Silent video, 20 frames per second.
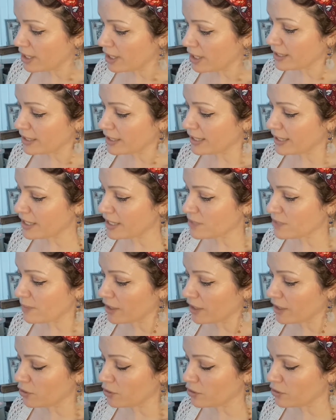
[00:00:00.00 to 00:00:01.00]
Yes, my
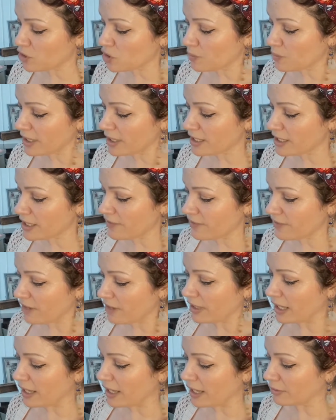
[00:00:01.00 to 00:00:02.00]
gut speaks very
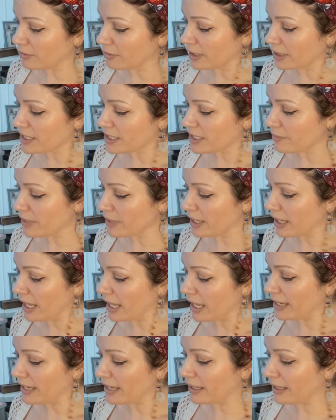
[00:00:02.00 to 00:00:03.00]
loudly to me
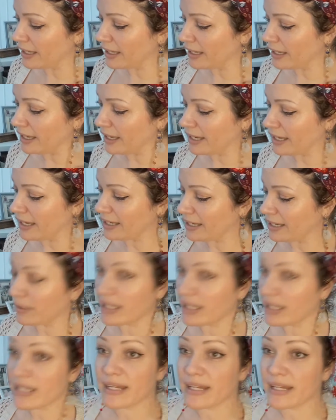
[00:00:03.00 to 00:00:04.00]
lately and I am
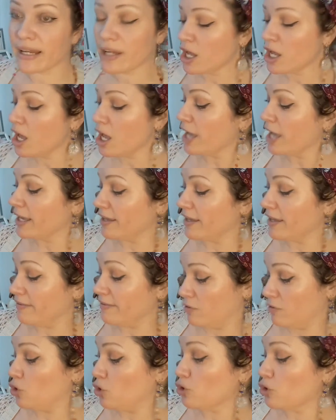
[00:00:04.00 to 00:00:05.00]
listening.
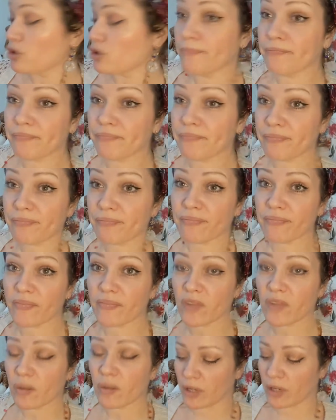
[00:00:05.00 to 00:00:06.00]
Good,
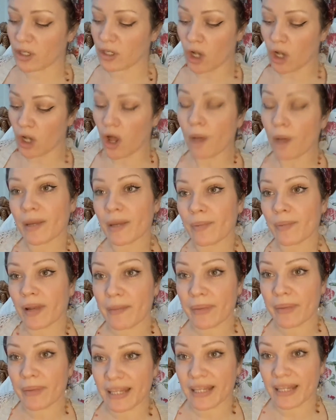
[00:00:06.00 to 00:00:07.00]
because a lot of people are
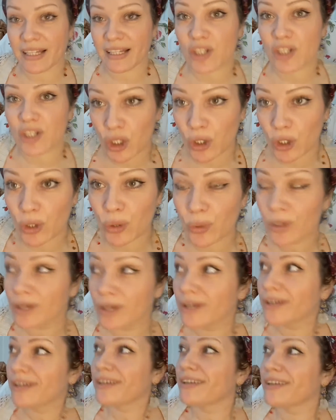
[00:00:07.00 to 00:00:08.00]
beginning to
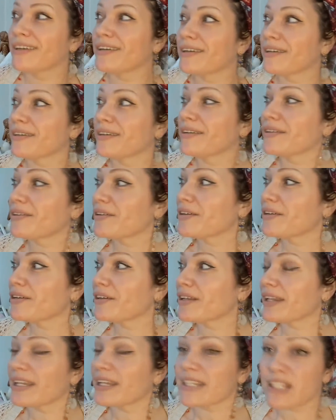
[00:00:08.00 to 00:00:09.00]

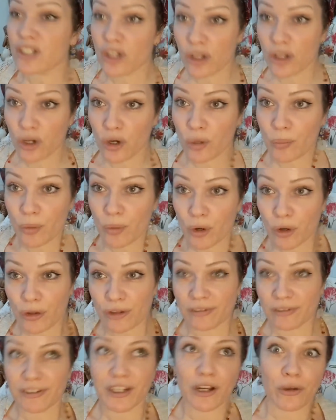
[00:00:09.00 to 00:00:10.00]
listen to the gut more
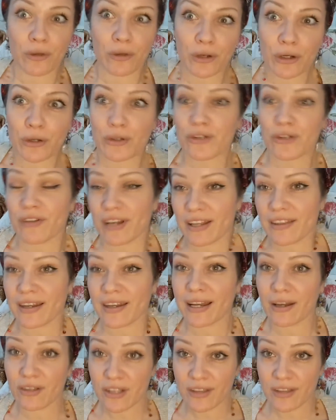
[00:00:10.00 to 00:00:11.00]
than, you know, the news or anything
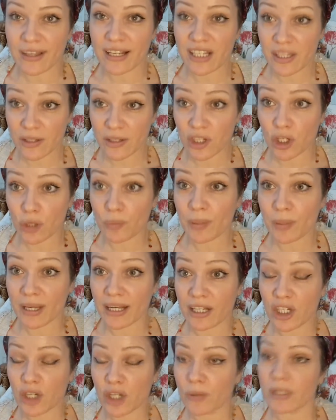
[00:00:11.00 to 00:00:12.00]
else, and that's you being
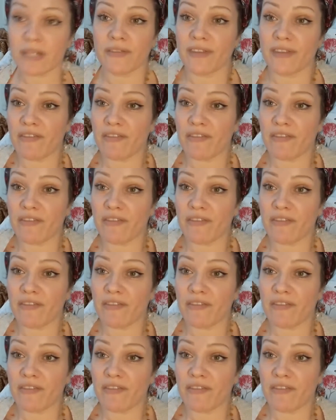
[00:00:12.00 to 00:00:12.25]
intuitive.